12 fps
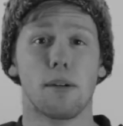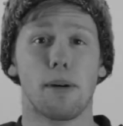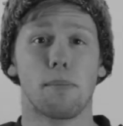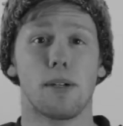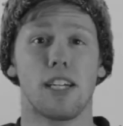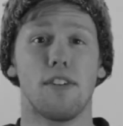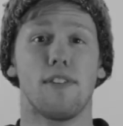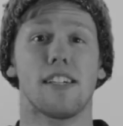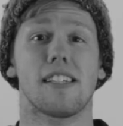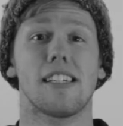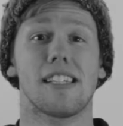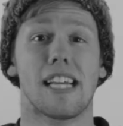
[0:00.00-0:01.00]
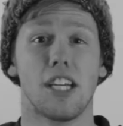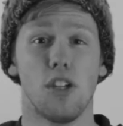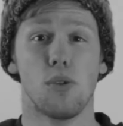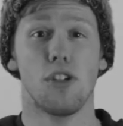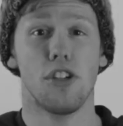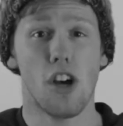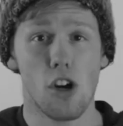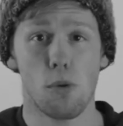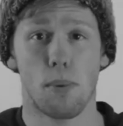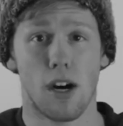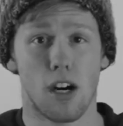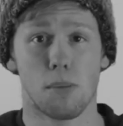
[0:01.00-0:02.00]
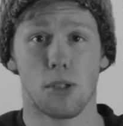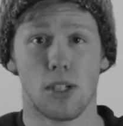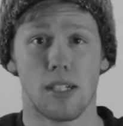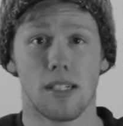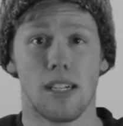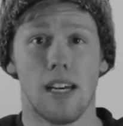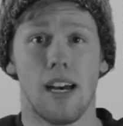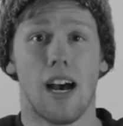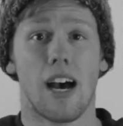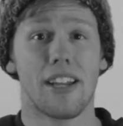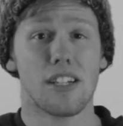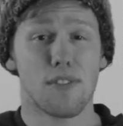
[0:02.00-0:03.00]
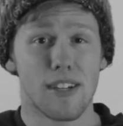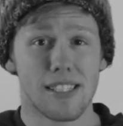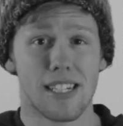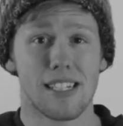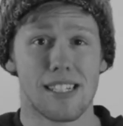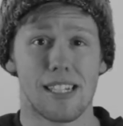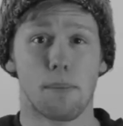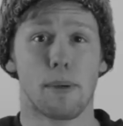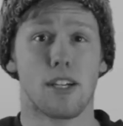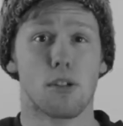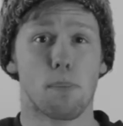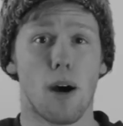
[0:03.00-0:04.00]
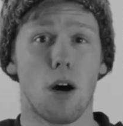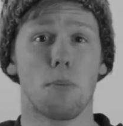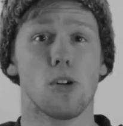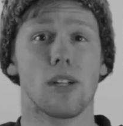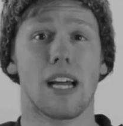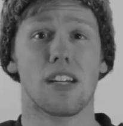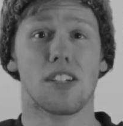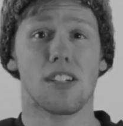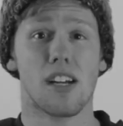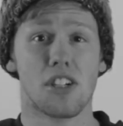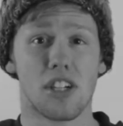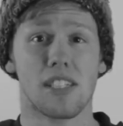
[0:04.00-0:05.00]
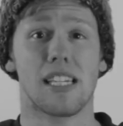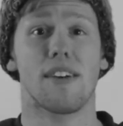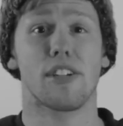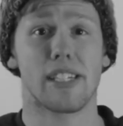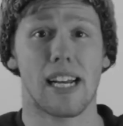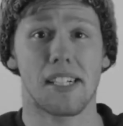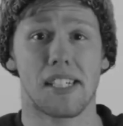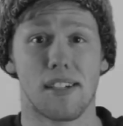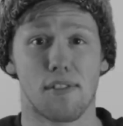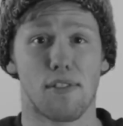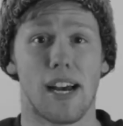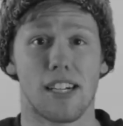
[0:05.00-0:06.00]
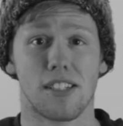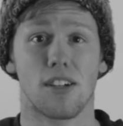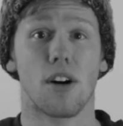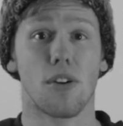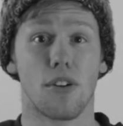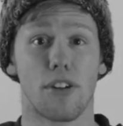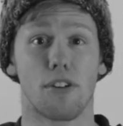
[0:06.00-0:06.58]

about Monkey Fist is they use no palm oil, and that's fantastic because palm oil has such a devastating effect on the